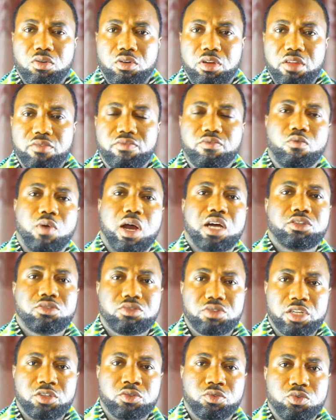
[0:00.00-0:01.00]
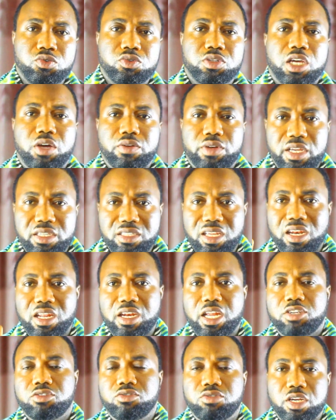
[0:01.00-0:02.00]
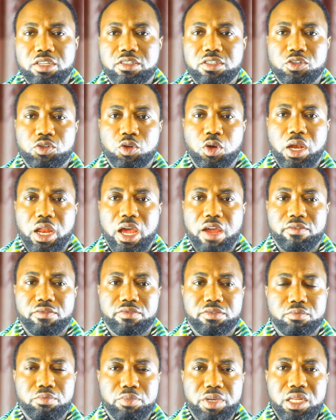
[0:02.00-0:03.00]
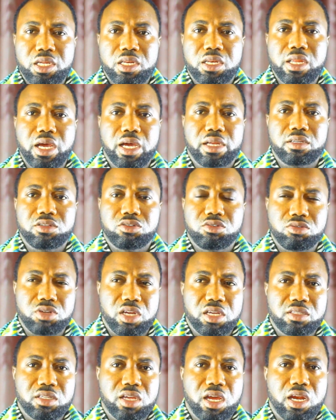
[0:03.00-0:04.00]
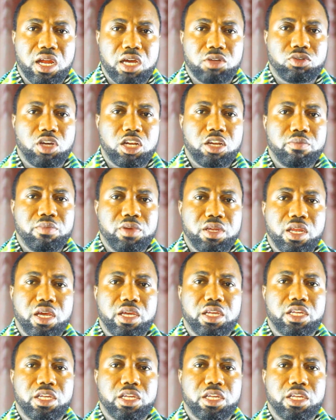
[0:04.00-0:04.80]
if one stress goes down, there's another stress in your life, meaning that stress can actually be the